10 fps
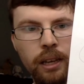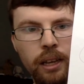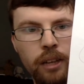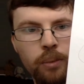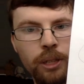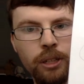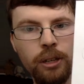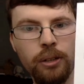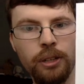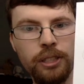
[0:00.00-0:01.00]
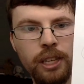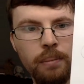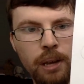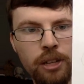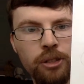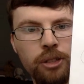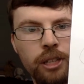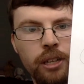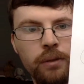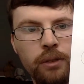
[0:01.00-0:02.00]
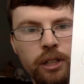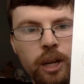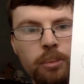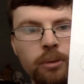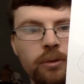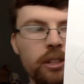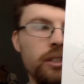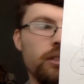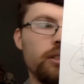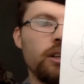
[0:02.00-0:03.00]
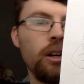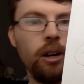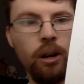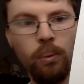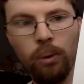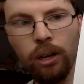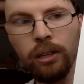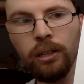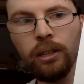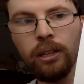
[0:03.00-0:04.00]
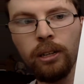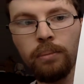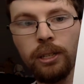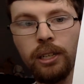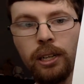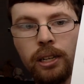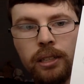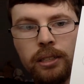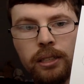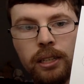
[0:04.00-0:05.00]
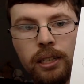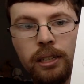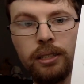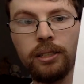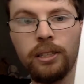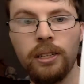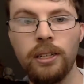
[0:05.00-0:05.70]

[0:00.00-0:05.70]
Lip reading: And we call this a major scale for a couple of reasons. One, because it